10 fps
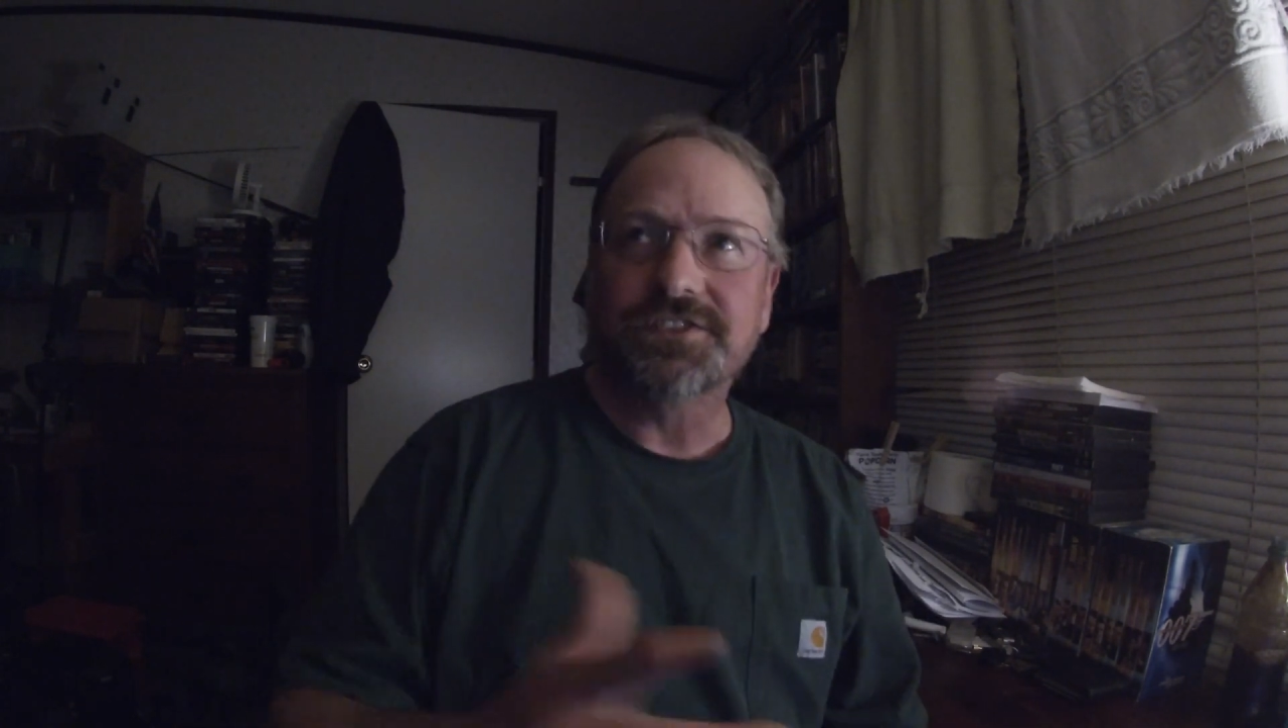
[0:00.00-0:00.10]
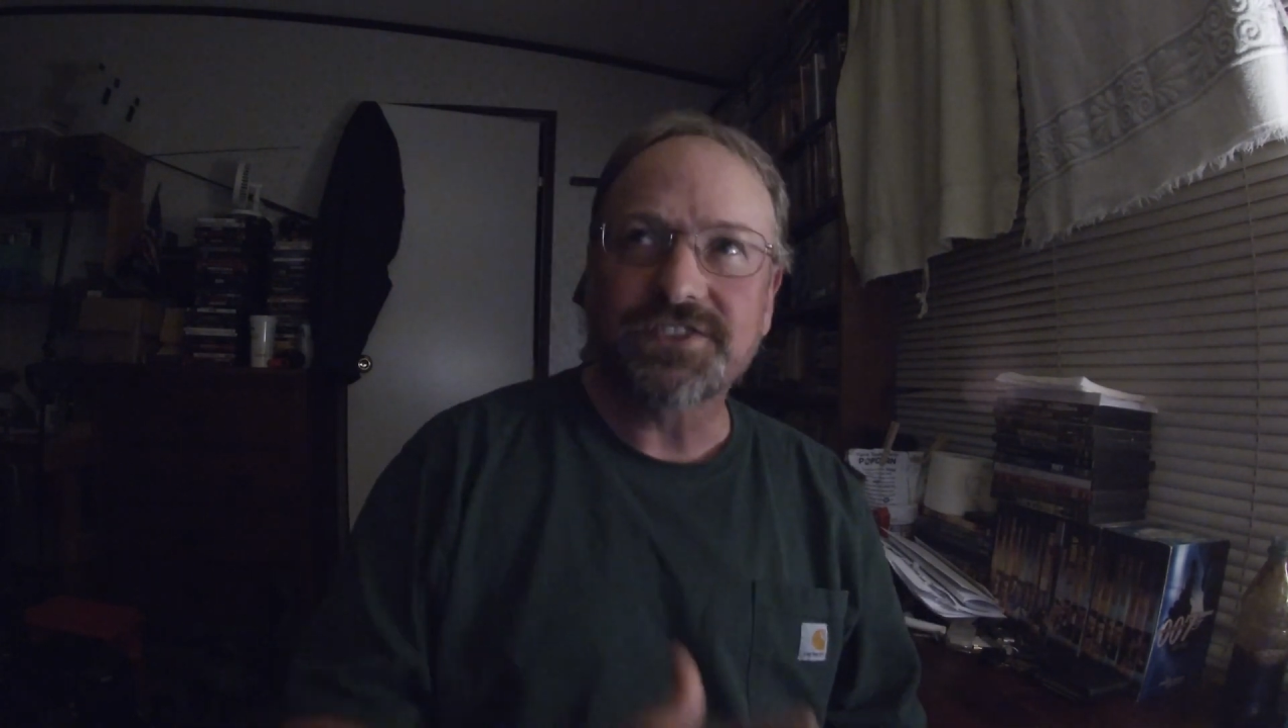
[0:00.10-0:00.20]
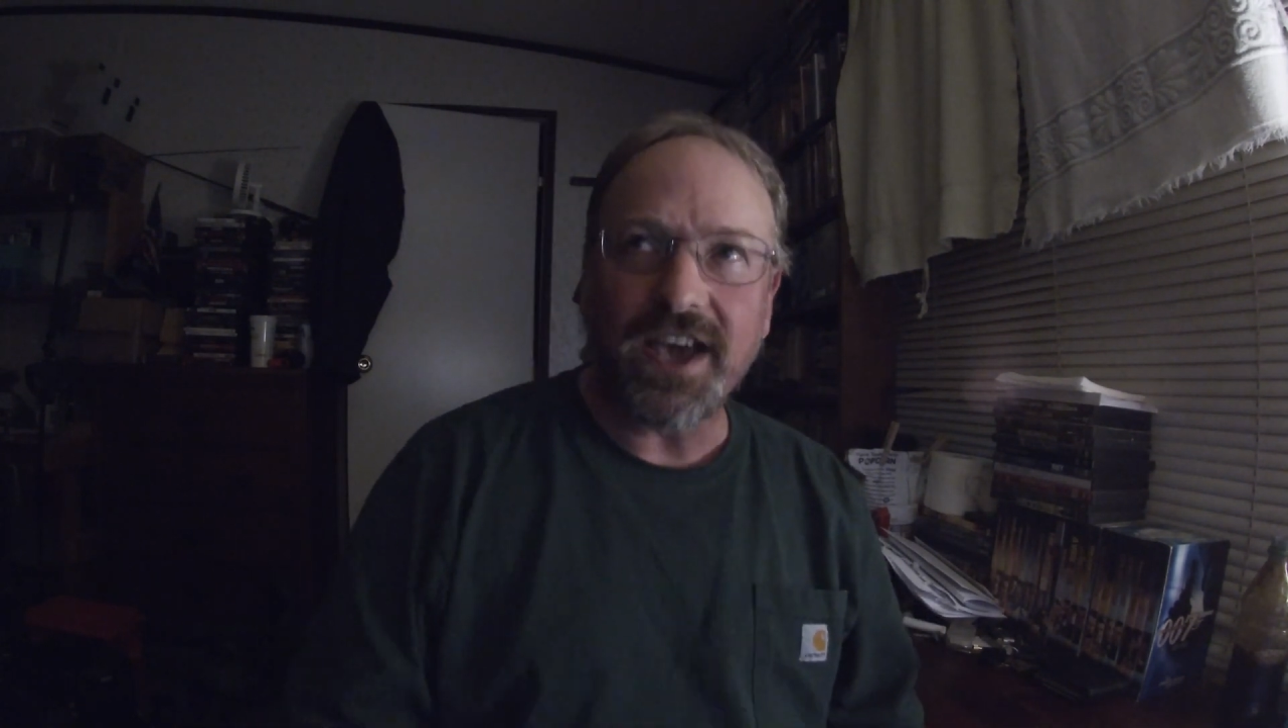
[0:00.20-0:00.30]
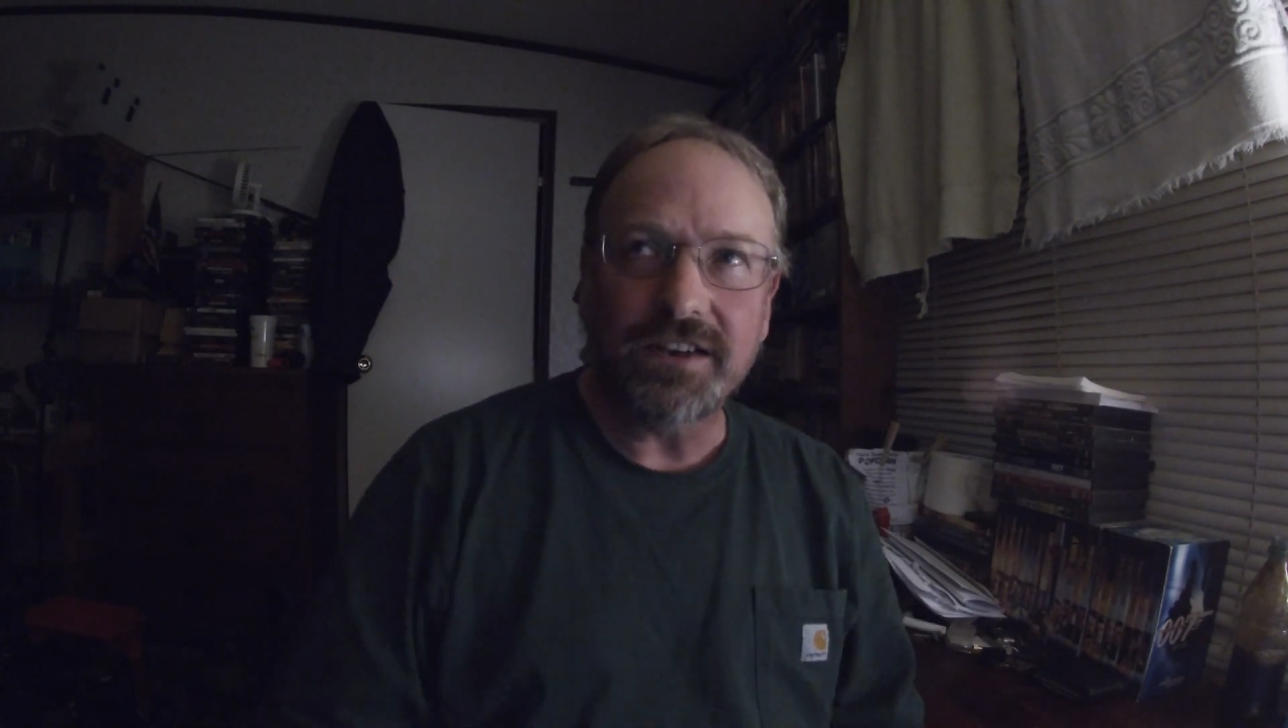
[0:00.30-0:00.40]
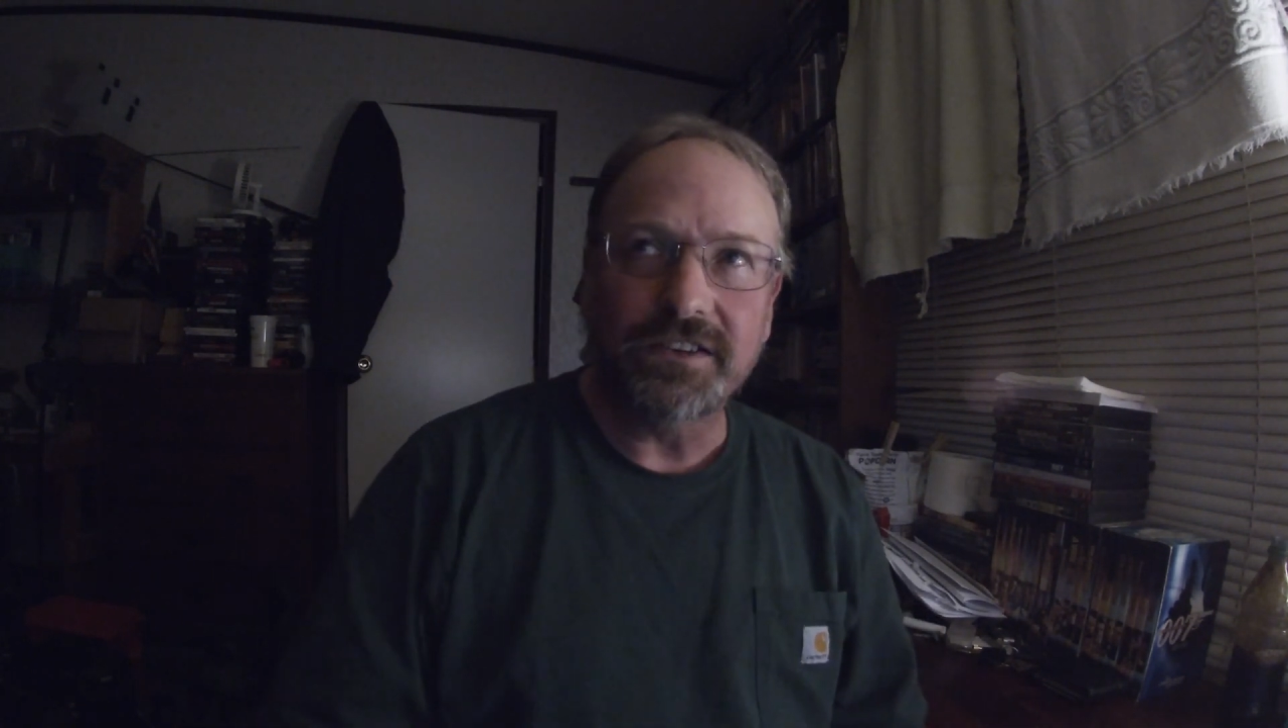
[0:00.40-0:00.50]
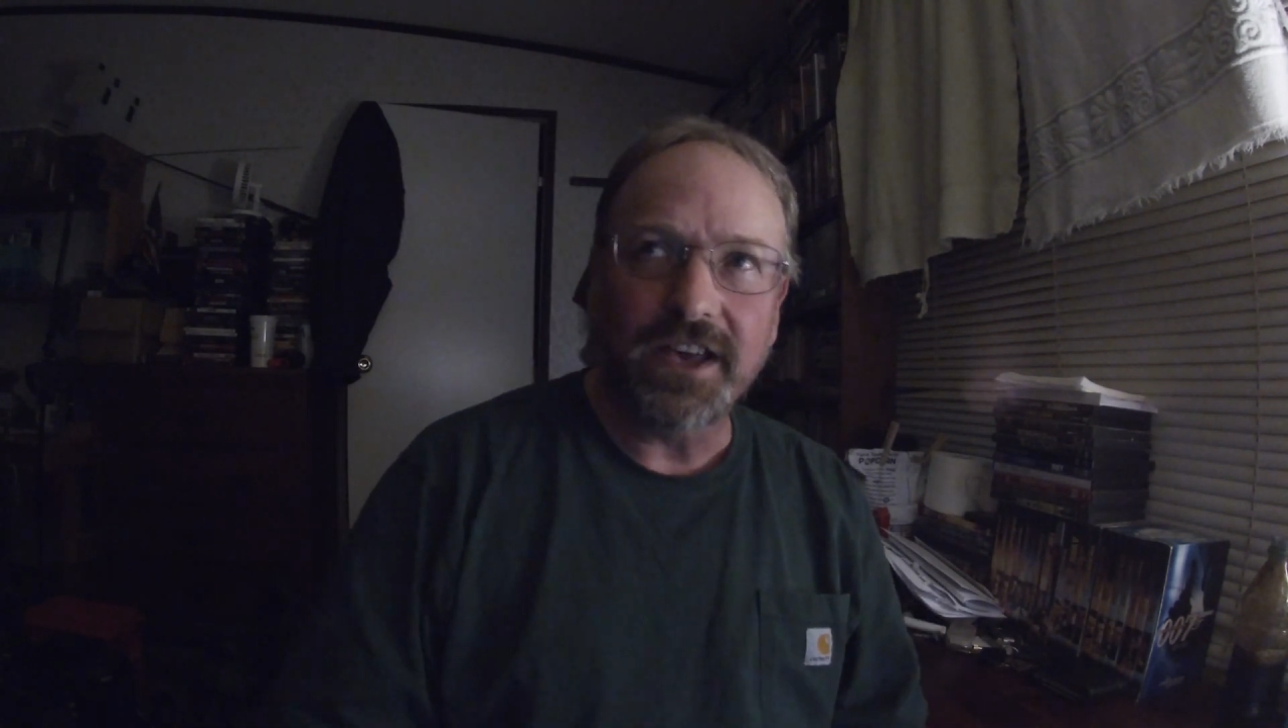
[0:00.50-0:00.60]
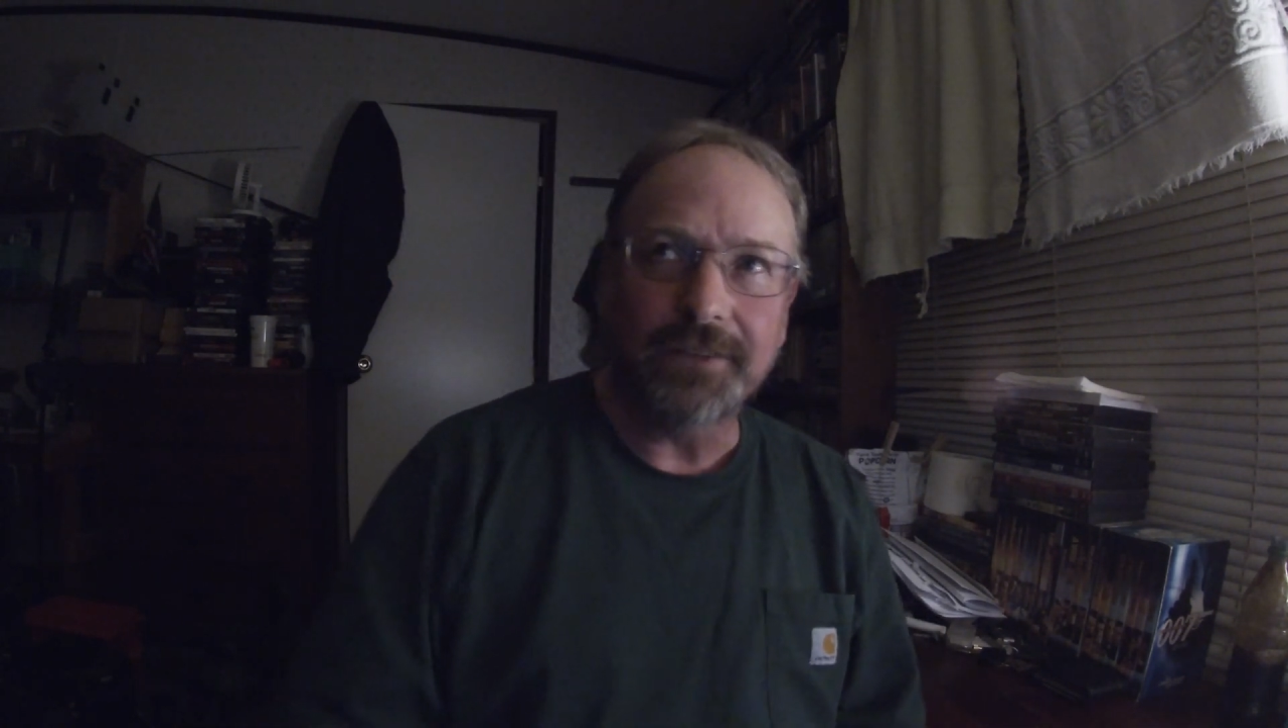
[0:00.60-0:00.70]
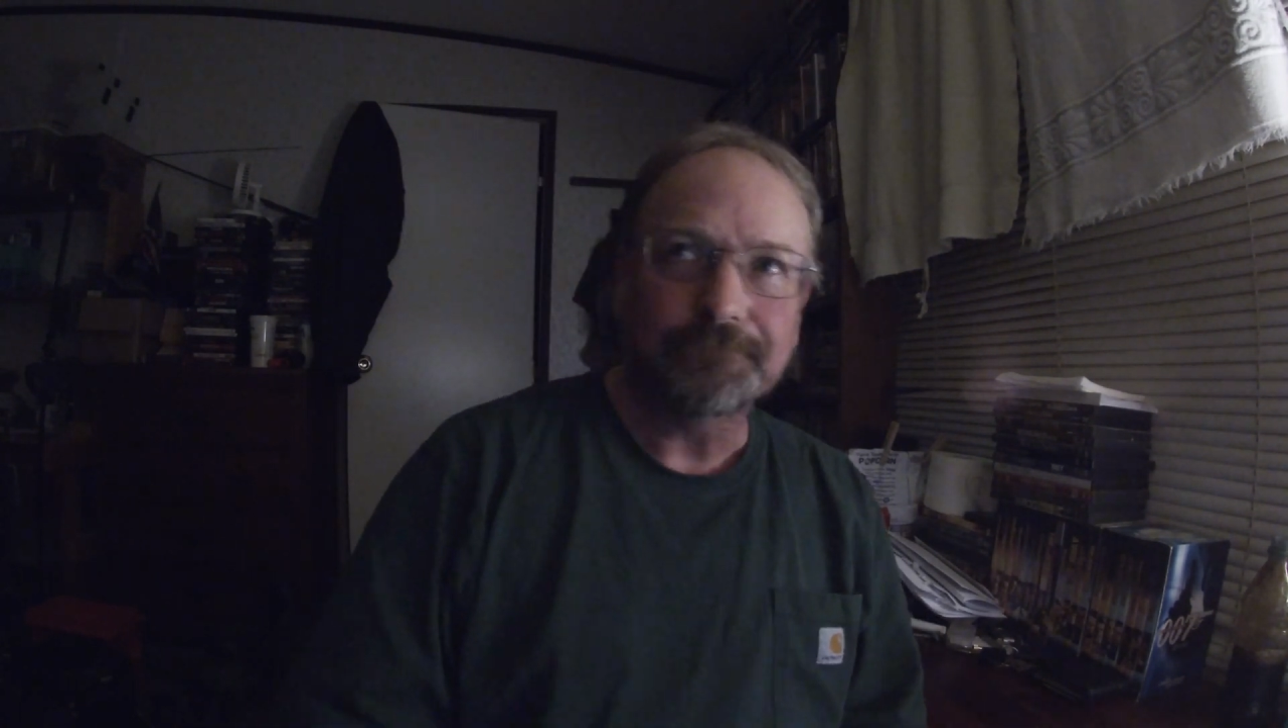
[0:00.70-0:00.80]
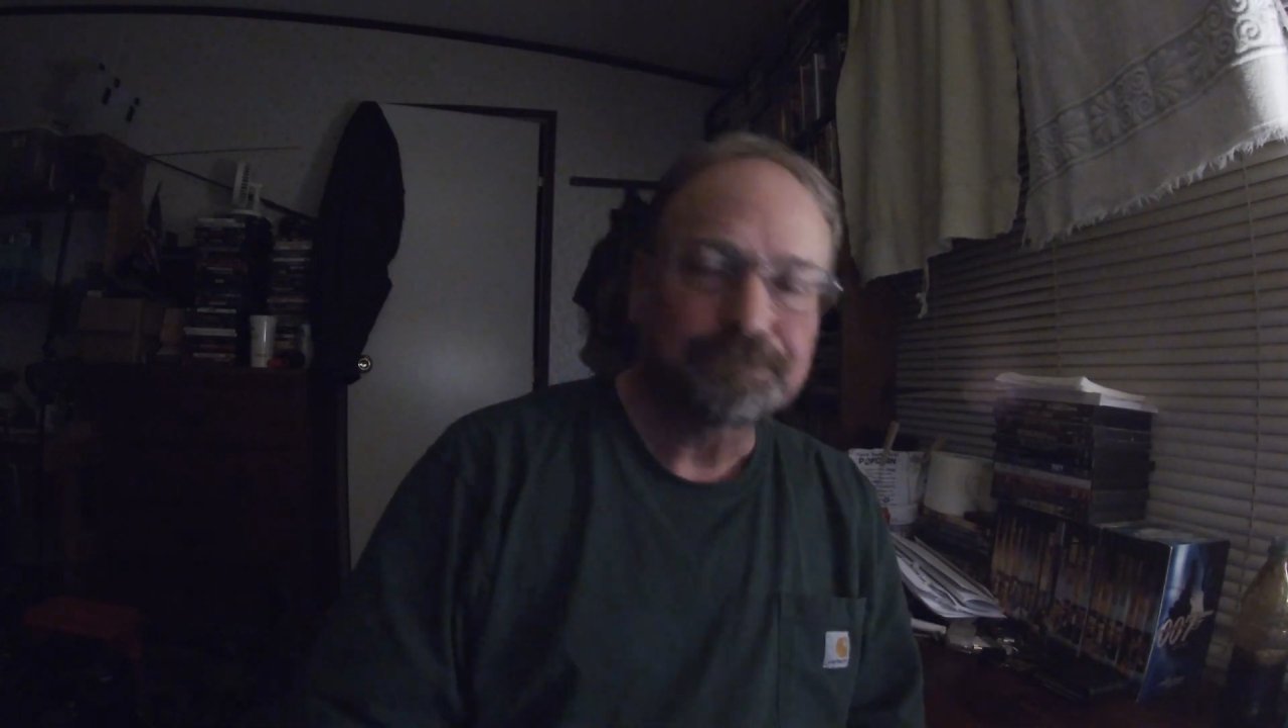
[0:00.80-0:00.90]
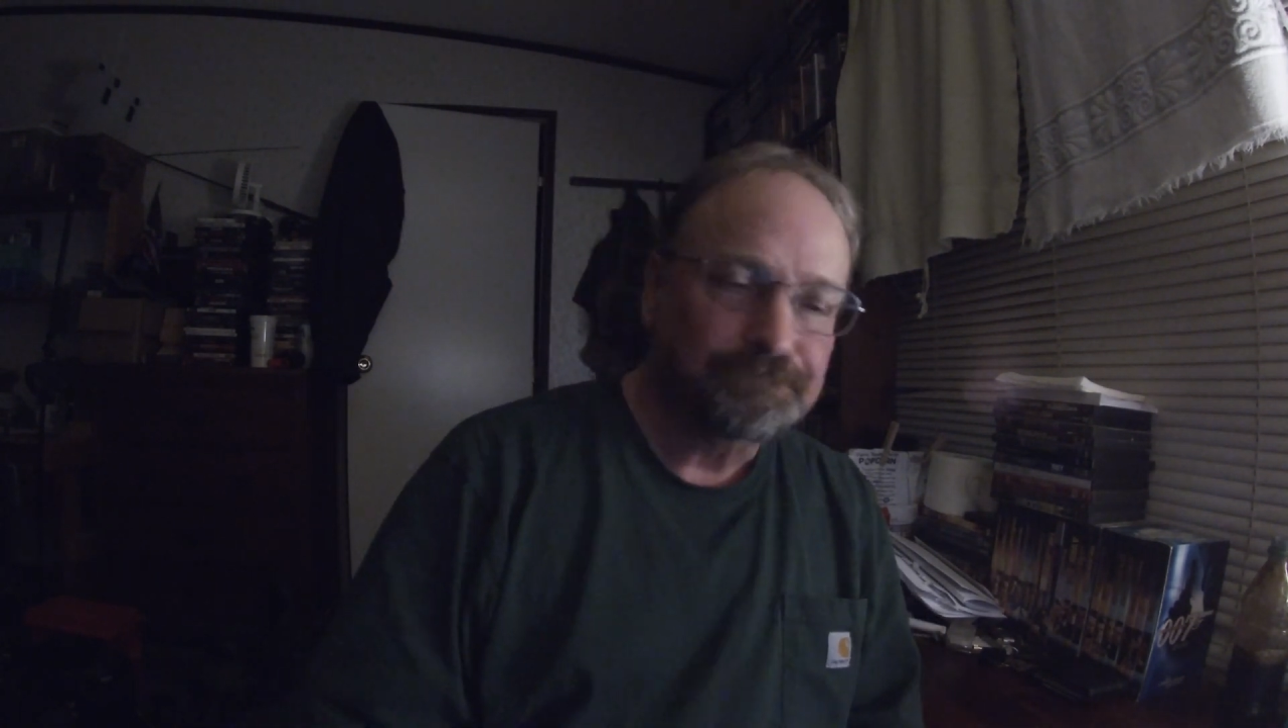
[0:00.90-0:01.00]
Saturday,